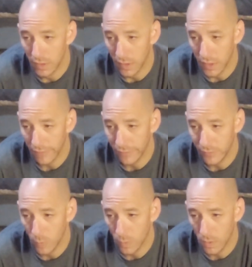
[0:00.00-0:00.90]
If
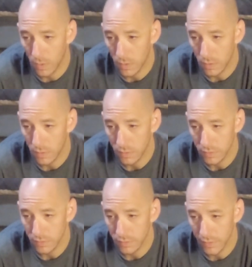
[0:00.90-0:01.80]
you are
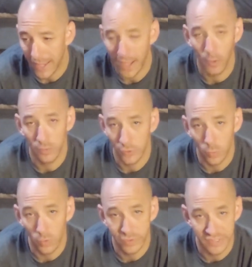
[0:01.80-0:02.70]
out in the
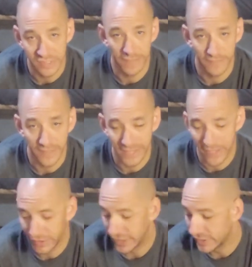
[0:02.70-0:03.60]
woods and stuff like
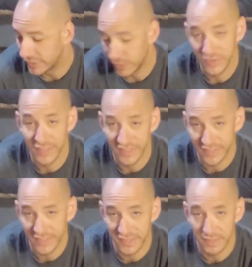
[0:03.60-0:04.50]
that, you need to use this
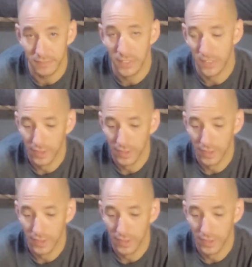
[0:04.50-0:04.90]
system.